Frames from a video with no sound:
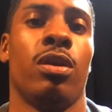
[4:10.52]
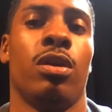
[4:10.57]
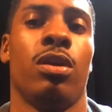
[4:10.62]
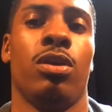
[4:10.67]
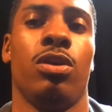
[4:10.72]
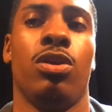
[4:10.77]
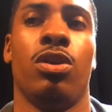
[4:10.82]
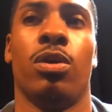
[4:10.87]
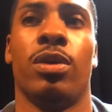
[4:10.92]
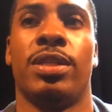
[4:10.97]

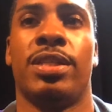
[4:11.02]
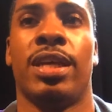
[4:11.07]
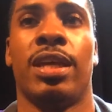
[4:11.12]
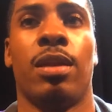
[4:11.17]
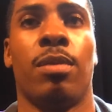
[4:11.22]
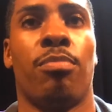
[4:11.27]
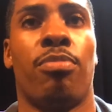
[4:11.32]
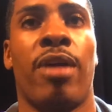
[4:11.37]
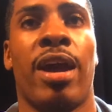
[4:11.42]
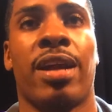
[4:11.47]

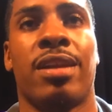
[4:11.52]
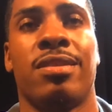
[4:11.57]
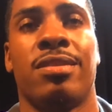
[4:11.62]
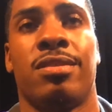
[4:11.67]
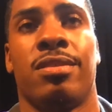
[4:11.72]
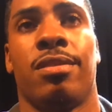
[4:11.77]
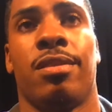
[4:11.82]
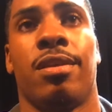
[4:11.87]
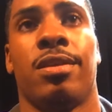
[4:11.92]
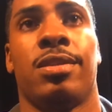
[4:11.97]
attending practice
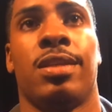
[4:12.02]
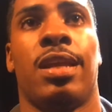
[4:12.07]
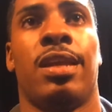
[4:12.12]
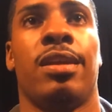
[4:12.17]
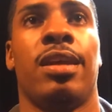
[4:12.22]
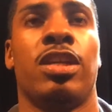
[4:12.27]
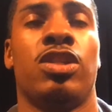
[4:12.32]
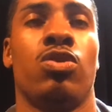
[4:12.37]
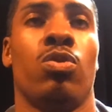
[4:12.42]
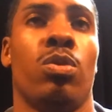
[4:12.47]
and things of that
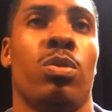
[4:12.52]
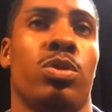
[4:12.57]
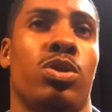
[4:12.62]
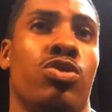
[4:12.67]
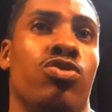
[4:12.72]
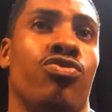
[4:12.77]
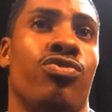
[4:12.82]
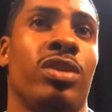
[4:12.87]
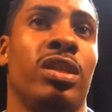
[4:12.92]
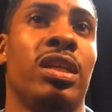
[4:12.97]
nature, which
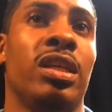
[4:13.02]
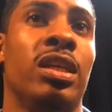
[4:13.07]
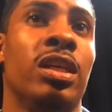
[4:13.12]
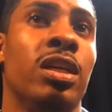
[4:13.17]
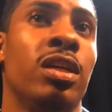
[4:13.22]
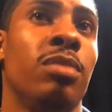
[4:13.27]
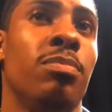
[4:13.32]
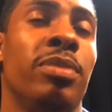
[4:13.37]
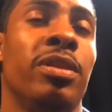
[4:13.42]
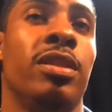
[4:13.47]
was really
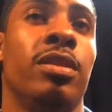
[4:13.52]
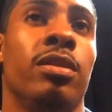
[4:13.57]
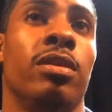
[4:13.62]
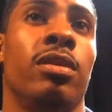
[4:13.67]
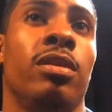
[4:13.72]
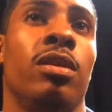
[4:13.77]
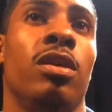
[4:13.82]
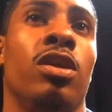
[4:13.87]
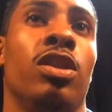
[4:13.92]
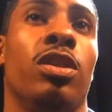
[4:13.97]
good. But the
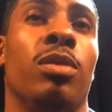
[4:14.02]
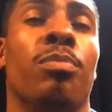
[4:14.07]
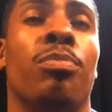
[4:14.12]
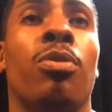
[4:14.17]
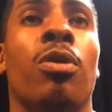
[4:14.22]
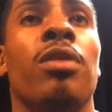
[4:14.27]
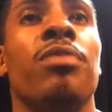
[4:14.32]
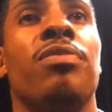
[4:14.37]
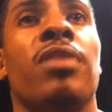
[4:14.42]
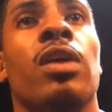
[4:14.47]

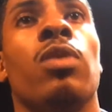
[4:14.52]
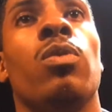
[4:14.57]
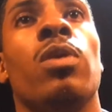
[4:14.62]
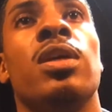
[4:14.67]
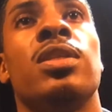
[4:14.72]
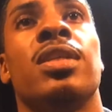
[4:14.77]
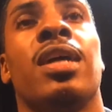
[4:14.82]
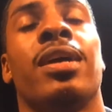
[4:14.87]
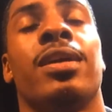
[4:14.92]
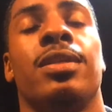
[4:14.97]
important thing
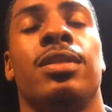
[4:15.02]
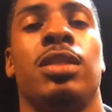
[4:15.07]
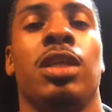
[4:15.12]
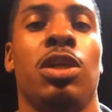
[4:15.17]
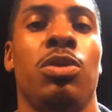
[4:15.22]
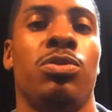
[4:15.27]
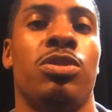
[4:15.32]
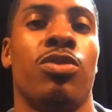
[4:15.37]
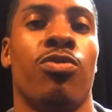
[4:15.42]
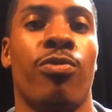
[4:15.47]
was I
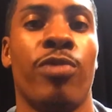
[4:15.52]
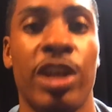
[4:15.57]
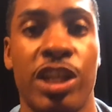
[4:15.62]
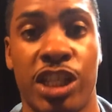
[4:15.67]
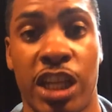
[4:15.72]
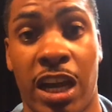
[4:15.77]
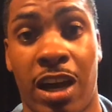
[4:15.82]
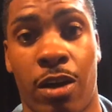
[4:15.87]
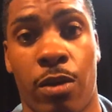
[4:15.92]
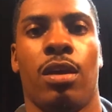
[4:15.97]
continued to reach
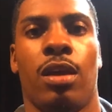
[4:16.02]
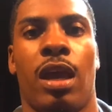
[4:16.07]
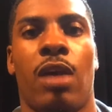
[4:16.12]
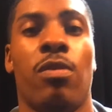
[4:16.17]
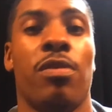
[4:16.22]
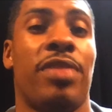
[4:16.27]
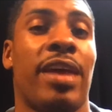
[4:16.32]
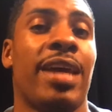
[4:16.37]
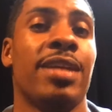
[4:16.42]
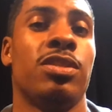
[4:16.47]
out. And
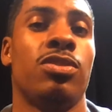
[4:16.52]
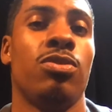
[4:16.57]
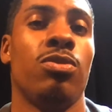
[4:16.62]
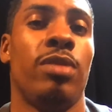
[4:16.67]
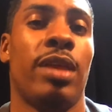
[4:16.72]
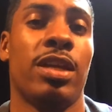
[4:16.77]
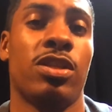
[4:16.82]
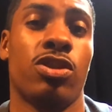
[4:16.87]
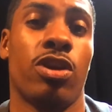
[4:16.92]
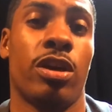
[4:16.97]
with ACU,
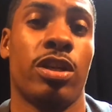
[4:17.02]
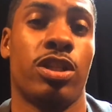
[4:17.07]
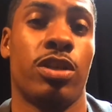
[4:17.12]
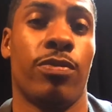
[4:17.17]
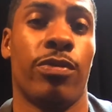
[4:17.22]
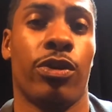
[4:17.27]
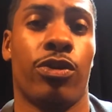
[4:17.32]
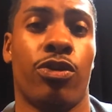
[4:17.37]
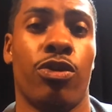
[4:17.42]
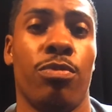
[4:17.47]
they started to
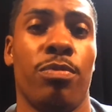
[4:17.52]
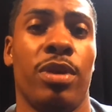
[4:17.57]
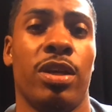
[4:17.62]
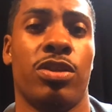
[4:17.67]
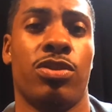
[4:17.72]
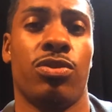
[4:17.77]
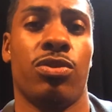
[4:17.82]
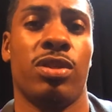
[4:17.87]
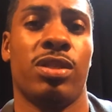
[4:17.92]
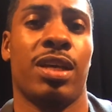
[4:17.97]
recruit me as
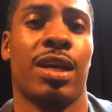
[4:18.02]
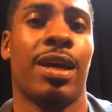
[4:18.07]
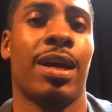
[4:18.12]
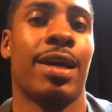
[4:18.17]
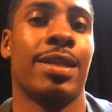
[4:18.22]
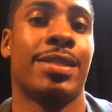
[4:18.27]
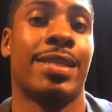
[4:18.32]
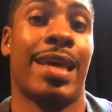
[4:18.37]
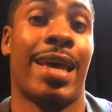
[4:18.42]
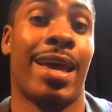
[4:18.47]
soon as I got
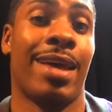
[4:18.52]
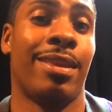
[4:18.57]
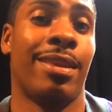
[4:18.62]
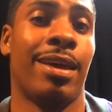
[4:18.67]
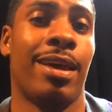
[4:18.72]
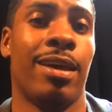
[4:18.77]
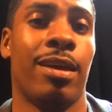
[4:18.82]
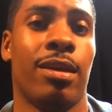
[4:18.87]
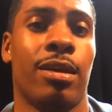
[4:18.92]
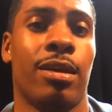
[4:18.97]
to
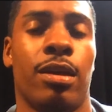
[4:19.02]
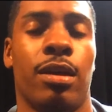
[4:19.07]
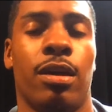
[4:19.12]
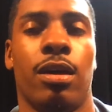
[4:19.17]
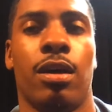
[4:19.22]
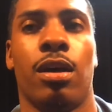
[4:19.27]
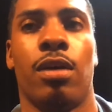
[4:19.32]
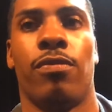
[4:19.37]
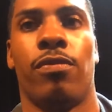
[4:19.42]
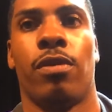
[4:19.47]
LA,
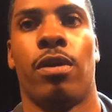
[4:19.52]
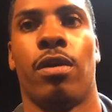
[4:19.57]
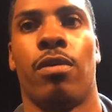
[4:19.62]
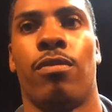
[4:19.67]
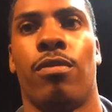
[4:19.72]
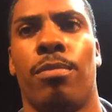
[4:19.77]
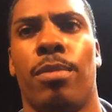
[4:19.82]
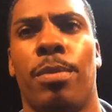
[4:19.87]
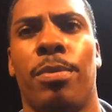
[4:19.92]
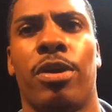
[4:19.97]
if I
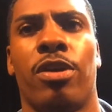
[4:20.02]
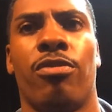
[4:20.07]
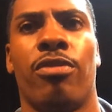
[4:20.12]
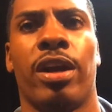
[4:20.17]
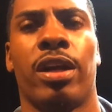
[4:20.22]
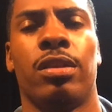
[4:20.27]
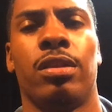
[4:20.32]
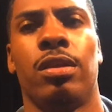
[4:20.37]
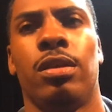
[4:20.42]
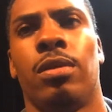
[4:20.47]
remember
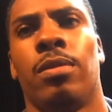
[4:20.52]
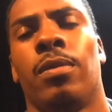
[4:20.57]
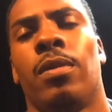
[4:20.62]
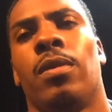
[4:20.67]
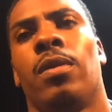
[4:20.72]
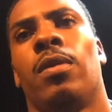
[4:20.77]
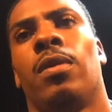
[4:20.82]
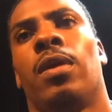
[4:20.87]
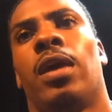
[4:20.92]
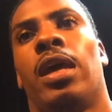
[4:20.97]
correctly.
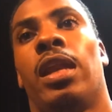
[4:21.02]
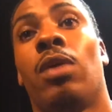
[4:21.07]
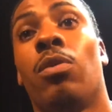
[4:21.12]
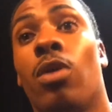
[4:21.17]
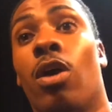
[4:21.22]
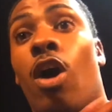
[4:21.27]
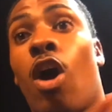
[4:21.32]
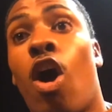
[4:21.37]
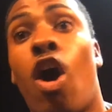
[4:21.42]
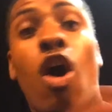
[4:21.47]
And they
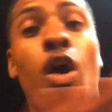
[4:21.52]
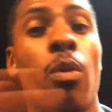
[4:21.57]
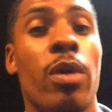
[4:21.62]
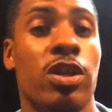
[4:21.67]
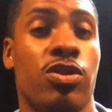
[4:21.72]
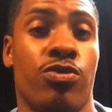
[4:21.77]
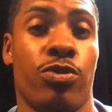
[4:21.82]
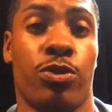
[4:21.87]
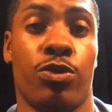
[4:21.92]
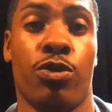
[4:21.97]
will
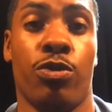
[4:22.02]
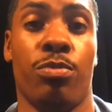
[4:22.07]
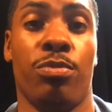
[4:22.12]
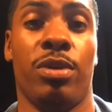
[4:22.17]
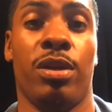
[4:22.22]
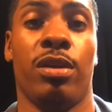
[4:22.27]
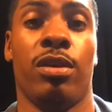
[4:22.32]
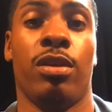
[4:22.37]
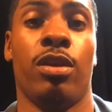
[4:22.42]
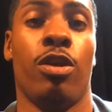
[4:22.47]
always recruit
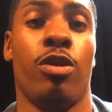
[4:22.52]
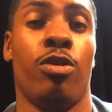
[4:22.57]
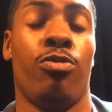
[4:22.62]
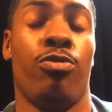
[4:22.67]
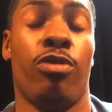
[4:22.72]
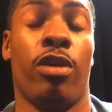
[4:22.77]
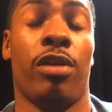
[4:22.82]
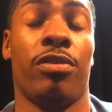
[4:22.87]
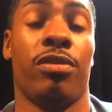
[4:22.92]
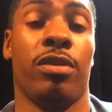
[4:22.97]
me
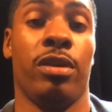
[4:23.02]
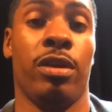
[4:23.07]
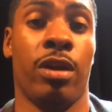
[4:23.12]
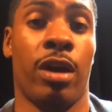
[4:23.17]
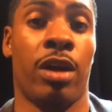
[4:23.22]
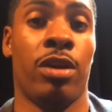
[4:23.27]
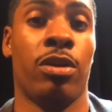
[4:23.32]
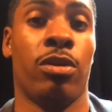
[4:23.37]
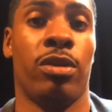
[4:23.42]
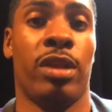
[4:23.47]
throughout the year. I
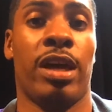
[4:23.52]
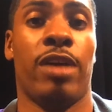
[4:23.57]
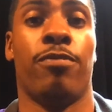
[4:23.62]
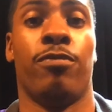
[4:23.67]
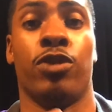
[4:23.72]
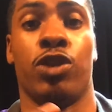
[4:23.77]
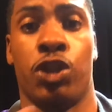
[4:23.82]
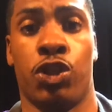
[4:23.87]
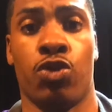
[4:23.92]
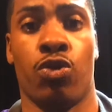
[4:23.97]
know that for
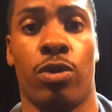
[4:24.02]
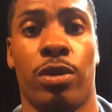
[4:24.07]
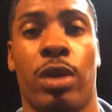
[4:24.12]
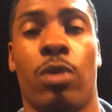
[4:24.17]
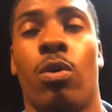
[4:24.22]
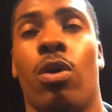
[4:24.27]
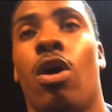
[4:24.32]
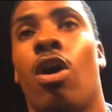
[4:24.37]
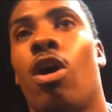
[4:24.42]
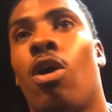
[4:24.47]
sure. They
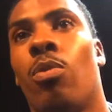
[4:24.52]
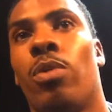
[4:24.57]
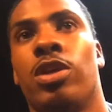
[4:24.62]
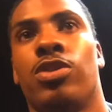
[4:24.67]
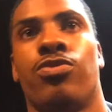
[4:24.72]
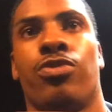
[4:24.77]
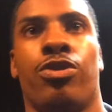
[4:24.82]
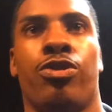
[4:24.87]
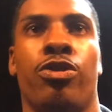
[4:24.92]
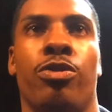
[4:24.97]
will always
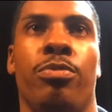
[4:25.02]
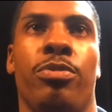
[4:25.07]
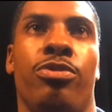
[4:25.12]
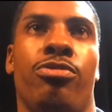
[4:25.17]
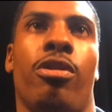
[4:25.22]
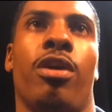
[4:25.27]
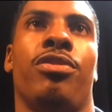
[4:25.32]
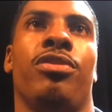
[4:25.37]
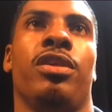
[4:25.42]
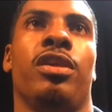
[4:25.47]
recruit me
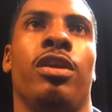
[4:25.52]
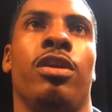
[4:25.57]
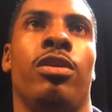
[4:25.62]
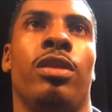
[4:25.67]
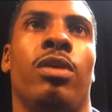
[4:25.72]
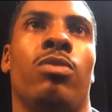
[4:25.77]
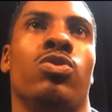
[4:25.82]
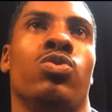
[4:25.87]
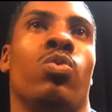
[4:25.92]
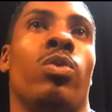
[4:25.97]
throughout the year. That
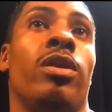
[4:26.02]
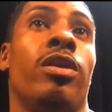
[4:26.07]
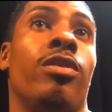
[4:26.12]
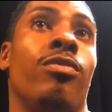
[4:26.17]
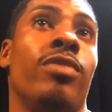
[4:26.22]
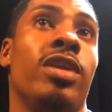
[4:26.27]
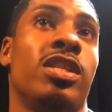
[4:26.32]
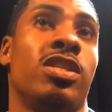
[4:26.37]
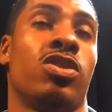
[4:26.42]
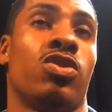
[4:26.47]
was one of the
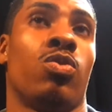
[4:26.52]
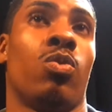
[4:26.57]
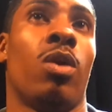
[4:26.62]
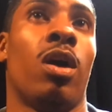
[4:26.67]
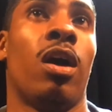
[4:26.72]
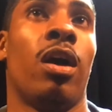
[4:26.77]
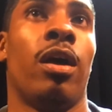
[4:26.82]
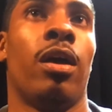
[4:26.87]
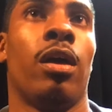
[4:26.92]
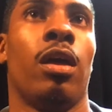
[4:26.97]
reasons
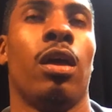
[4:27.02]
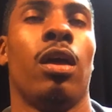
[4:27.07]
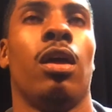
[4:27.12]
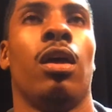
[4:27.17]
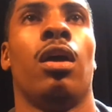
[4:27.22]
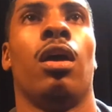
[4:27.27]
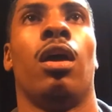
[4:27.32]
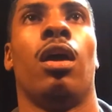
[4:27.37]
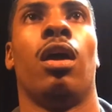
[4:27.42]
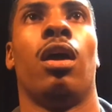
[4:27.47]
why,
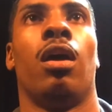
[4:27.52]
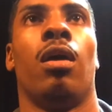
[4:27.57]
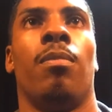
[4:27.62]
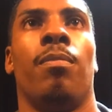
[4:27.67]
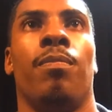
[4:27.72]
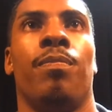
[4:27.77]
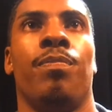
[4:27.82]
I